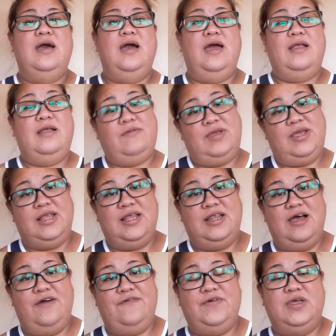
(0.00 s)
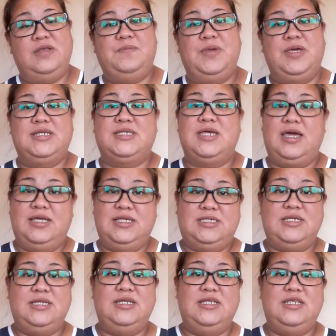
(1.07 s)
I really love it, because I can
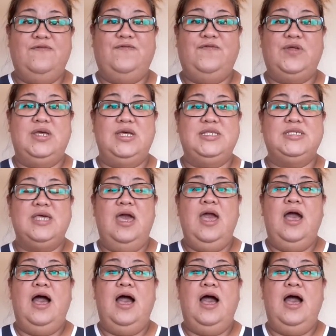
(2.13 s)
see the difference,